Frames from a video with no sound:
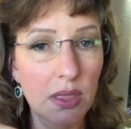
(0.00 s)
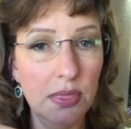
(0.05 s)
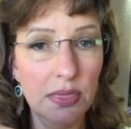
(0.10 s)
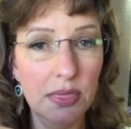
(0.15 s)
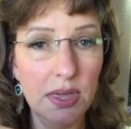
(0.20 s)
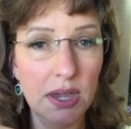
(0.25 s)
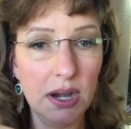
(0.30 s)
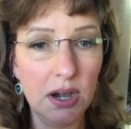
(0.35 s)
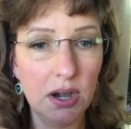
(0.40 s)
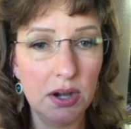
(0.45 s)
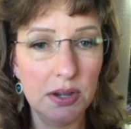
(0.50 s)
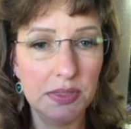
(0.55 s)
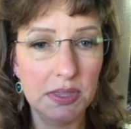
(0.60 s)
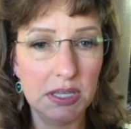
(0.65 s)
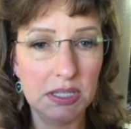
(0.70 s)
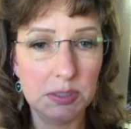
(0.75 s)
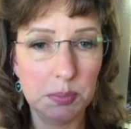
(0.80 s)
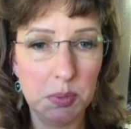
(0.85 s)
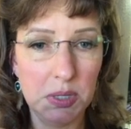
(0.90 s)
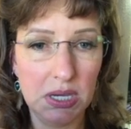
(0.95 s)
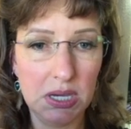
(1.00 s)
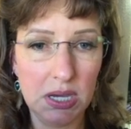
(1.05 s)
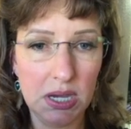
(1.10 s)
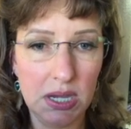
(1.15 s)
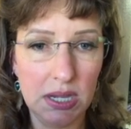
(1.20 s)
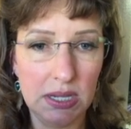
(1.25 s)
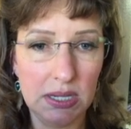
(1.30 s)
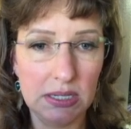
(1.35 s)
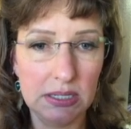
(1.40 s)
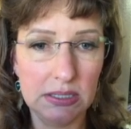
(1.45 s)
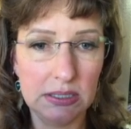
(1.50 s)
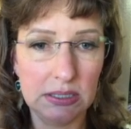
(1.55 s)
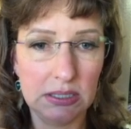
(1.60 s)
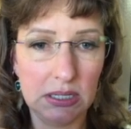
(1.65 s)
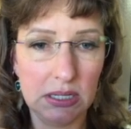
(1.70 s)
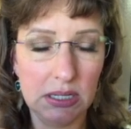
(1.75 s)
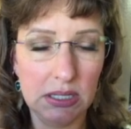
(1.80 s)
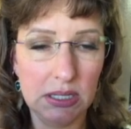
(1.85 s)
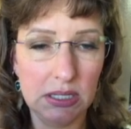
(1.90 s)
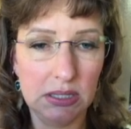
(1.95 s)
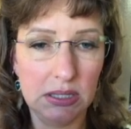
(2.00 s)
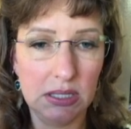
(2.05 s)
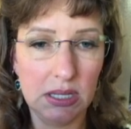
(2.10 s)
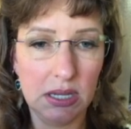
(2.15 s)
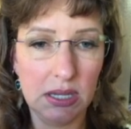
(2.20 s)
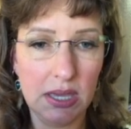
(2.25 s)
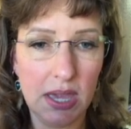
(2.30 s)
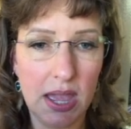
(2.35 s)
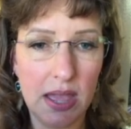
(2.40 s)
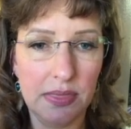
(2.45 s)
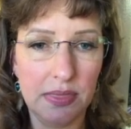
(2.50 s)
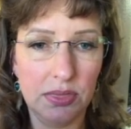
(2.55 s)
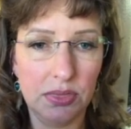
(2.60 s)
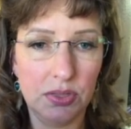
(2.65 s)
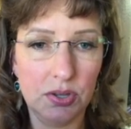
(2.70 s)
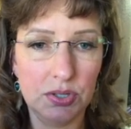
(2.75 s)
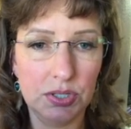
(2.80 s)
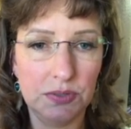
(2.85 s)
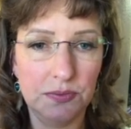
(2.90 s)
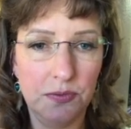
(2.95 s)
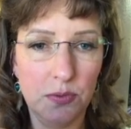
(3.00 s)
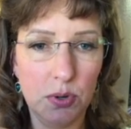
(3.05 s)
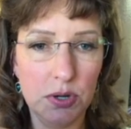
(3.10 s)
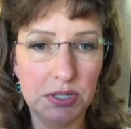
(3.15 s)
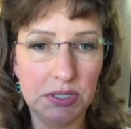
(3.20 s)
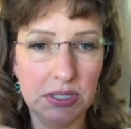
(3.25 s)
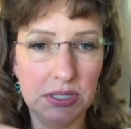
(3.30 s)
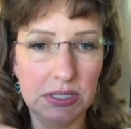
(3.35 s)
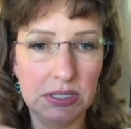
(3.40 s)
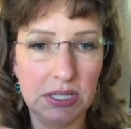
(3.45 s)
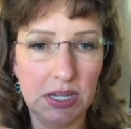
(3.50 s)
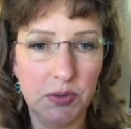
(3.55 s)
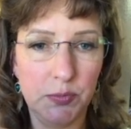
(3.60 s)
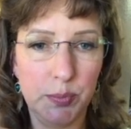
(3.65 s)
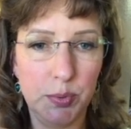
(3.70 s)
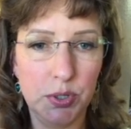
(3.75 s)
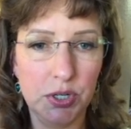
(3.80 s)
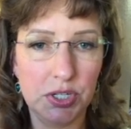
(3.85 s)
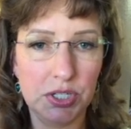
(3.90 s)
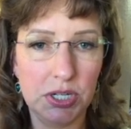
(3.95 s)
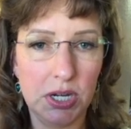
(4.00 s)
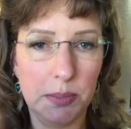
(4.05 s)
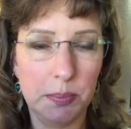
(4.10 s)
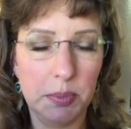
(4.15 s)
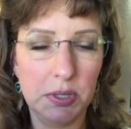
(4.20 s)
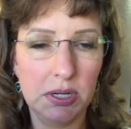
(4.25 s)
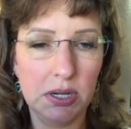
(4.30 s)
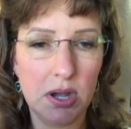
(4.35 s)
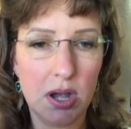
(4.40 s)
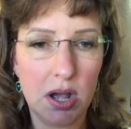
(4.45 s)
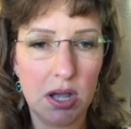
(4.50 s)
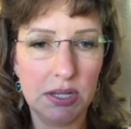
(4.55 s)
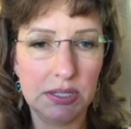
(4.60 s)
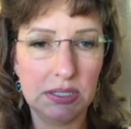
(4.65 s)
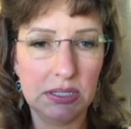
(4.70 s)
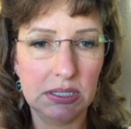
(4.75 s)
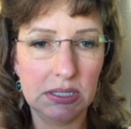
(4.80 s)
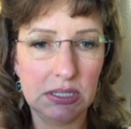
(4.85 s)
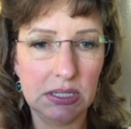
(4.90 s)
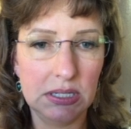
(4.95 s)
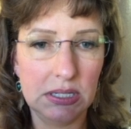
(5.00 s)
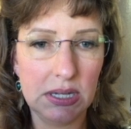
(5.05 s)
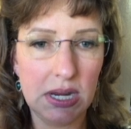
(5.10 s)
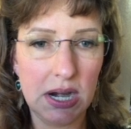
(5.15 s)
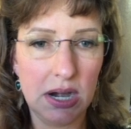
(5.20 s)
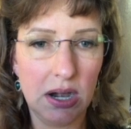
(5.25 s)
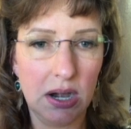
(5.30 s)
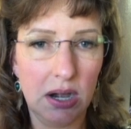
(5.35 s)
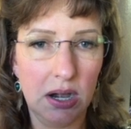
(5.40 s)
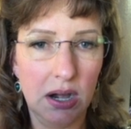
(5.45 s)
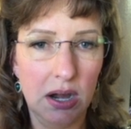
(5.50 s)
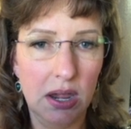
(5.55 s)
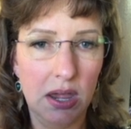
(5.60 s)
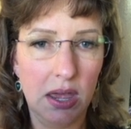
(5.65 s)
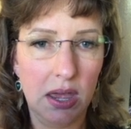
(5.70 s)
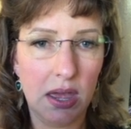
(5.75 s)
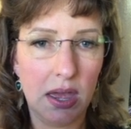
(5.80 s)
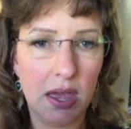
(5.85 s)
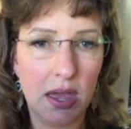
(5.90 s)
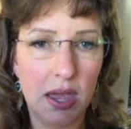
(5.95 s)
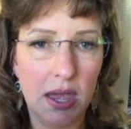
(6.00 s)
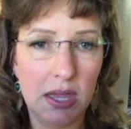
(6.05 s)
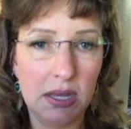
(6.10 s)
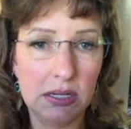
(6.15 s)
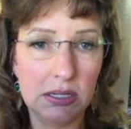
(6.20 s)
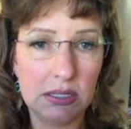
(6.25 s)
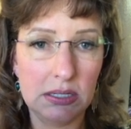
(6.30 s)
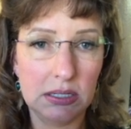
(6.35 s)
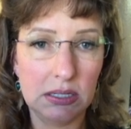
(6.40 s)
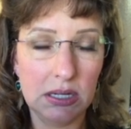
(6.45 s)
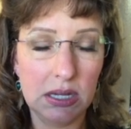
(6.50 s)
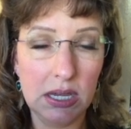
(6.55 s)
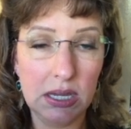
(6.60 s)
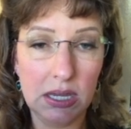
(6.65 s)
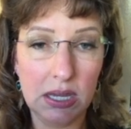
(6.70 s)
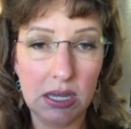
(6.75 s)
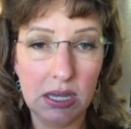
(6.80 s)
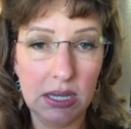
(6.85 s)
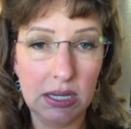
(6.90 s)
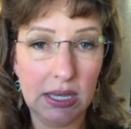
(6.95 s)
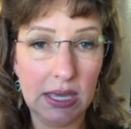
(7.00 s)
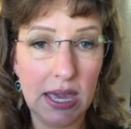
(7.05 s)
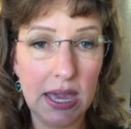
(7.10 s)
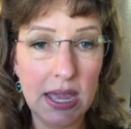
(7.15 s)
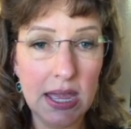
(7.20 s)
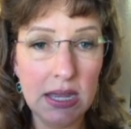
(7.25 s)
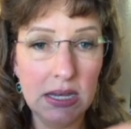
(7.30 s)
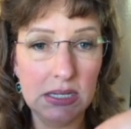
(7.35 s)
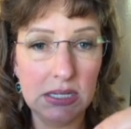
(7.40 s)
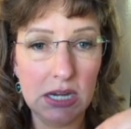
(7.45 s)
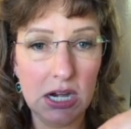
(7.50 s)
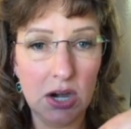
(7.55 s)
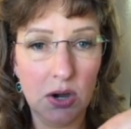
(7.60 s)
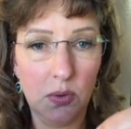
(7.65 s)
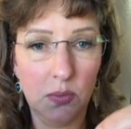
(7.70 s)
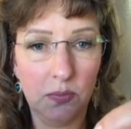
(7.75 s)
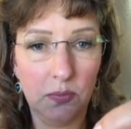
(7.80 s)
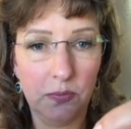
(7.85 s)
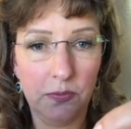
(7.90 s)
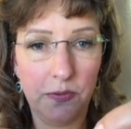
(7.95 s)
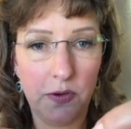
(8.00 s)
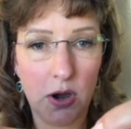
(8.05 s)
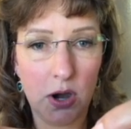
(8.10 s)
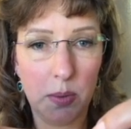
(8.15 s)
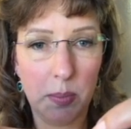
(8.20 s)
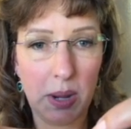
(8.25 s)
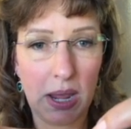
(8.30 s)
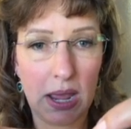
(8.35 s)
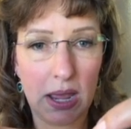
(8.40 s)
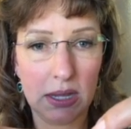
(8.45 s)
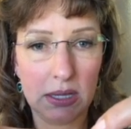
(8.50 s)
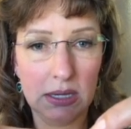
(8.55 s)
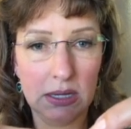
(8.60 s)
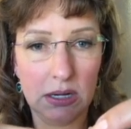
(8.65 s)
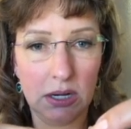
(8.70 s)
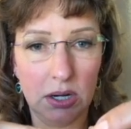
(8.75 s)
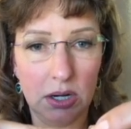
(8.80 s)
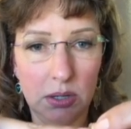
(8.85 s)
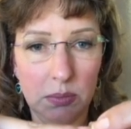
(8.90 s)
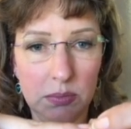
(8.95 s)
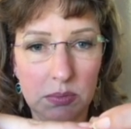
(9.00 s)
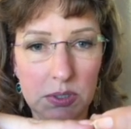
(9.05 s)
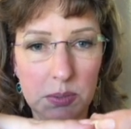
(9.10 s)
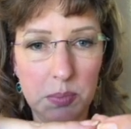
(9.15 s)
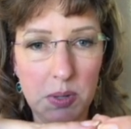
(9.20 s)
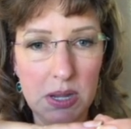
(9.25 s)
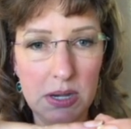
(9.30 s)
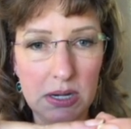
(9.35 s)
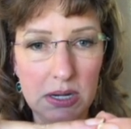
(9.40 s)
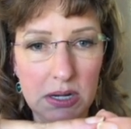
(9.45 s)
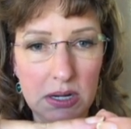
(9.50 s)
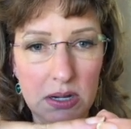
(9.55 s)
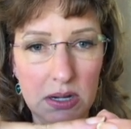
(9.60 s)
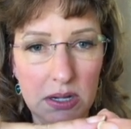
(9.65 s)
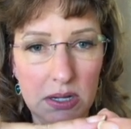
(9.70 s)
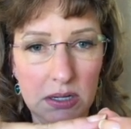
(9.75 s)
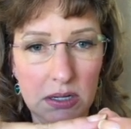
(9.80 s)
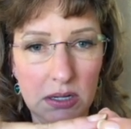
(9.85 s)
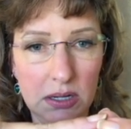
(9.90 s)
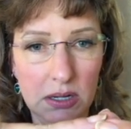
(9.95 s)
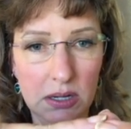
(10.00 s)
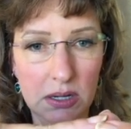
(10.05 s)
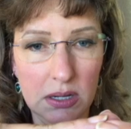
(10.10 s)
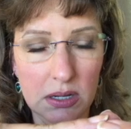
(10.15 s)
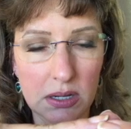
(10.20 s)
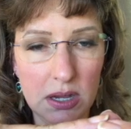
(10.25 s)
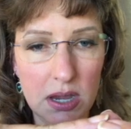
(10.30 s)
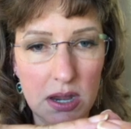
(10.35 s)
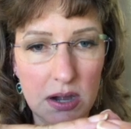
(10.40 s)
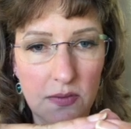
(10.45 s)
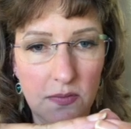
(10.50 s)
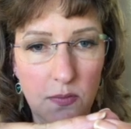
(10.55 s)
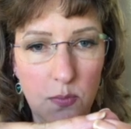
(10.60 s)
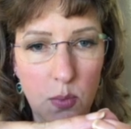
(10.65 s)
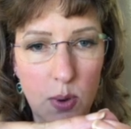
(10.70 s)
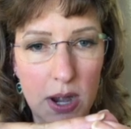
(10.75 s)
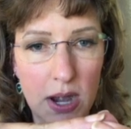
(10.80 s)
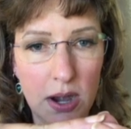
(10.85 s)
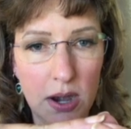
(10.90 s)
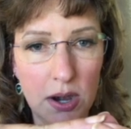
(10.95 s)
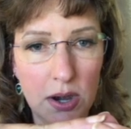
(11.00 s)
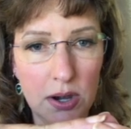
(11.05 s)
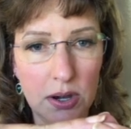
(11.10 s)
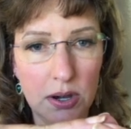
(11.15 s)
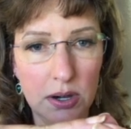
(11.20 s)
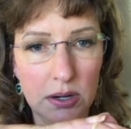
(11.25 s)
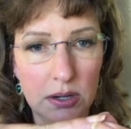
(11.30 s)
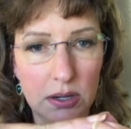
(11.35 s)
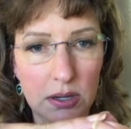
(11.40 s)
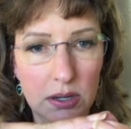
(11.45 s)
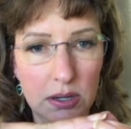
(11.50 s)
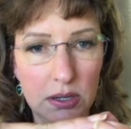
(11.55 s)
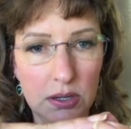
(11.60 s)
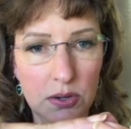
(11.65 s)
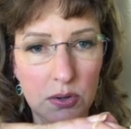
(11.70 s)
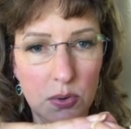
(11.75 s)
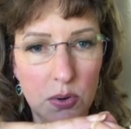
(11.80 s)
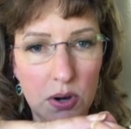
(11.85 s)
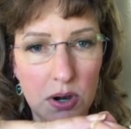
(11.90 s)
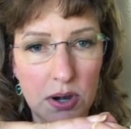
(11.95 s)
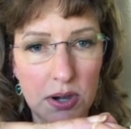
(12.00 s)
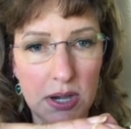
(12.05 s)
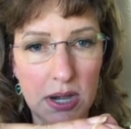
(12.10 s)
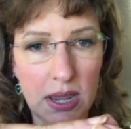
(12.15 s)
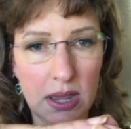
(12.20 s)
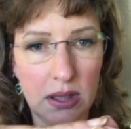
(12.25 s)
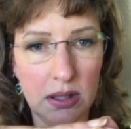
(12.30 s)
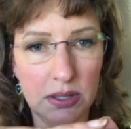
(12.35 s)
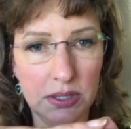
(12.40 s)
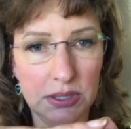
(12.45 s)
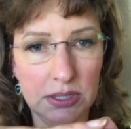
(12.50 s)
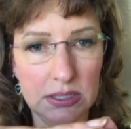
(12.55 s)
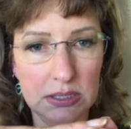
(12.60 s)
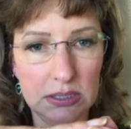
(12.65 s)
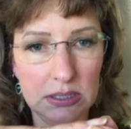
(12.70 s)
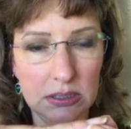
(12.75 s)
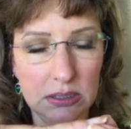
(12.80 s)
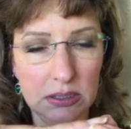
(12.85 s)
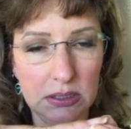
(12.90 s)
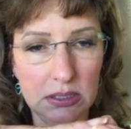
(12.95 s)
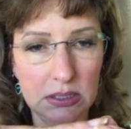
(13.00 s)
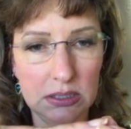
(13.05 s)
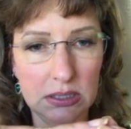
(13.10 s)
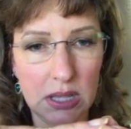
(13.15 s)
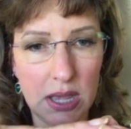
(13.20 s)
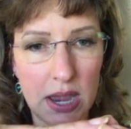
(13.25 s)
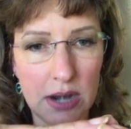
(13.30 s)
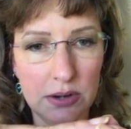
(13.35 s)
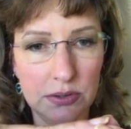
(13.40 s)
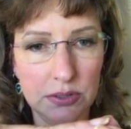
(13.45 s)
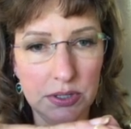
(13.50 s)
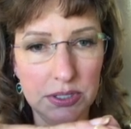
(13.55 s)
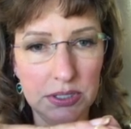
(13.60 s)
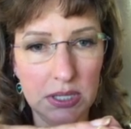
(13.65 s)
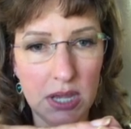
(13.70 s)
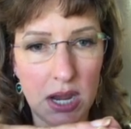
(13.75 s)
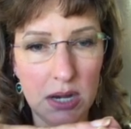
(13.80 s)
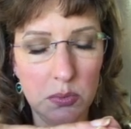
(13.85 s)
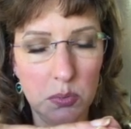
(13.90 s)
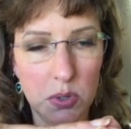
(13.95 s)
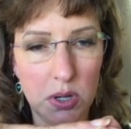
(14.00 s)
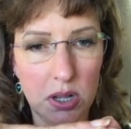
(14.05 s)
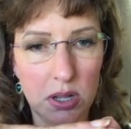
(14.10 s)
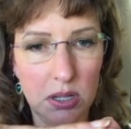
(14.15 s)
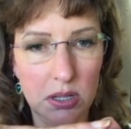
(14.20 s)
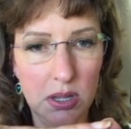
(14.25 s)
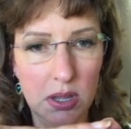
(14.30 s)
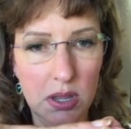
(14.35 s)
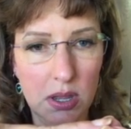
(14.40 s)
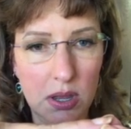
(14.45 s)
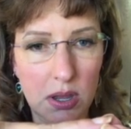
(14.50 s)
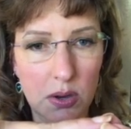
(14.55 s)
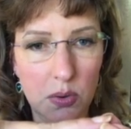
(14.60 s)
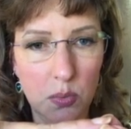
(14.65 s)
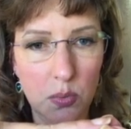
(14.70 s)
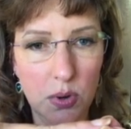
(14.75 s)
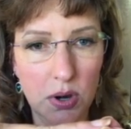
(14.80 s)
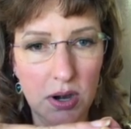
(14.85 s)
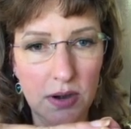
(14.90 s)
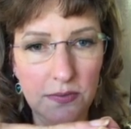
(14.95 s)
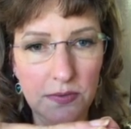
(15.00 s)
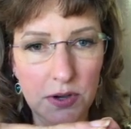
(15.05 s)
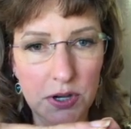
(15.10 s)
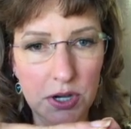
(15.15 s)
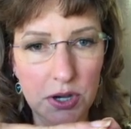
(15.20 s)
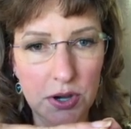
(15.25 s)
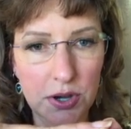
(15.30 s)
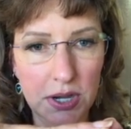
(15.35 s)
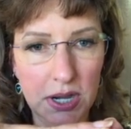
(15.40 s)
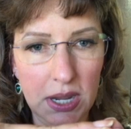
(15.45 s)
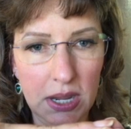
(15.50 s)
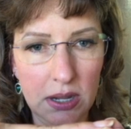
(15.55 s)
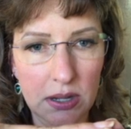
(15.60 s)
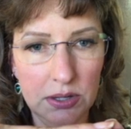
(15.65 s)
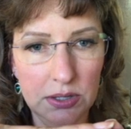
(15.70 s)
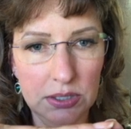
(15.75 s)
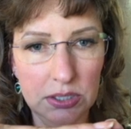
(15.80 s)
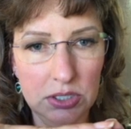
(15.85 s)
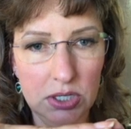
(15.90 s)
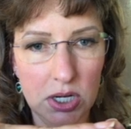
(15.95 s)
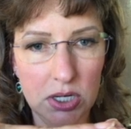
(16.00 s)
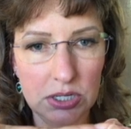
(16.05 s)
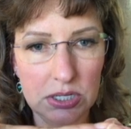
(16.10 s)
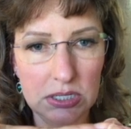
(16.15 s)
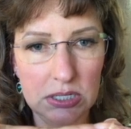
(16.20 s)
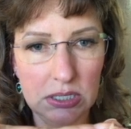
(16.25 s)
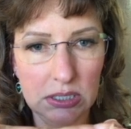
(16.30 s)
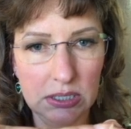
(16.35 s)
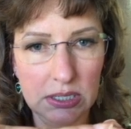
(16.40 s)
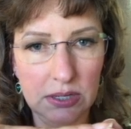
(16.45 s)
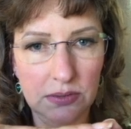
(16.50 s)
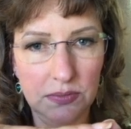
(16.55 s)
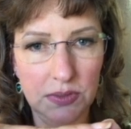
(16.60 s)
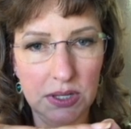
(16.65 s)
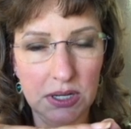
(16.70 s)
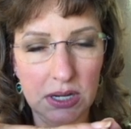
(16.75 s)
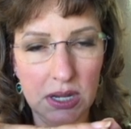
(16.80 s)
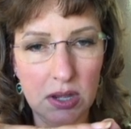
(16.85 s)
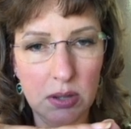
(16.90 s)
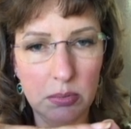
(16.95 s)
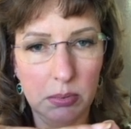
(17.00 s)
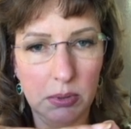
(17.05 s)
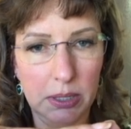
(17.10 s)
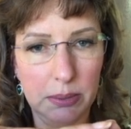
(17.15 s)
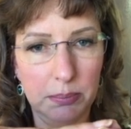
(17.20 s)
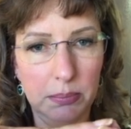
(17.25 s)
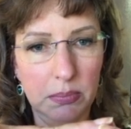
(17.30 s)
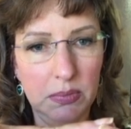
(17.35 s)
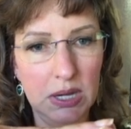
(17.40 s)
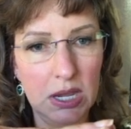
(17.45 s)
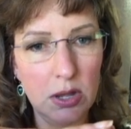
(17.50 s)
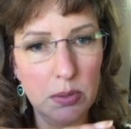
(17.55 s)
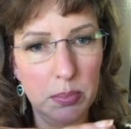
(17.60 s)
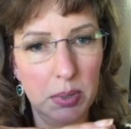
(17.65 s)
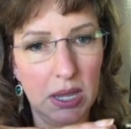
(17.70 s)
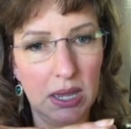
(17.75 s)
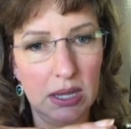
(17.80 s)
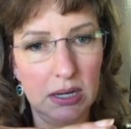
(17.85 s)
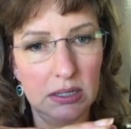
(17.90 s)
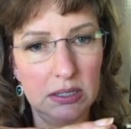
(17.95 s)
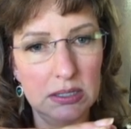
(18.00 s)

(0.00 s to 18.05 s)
it's because again, those forces have pushed up and caused it to tear, and it can tear far back here depending on kind of where your nail at this lateral sidewall, wherever your nail starts to leave the nail bed.